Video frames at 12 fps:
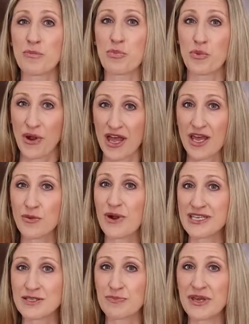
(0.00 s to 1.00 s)
bread
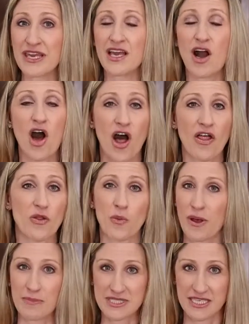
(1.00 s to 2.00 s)
recipe on the
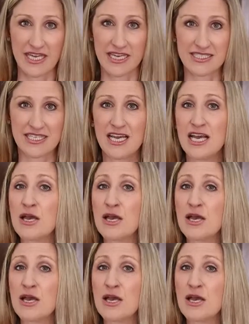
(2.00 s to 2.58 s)
website.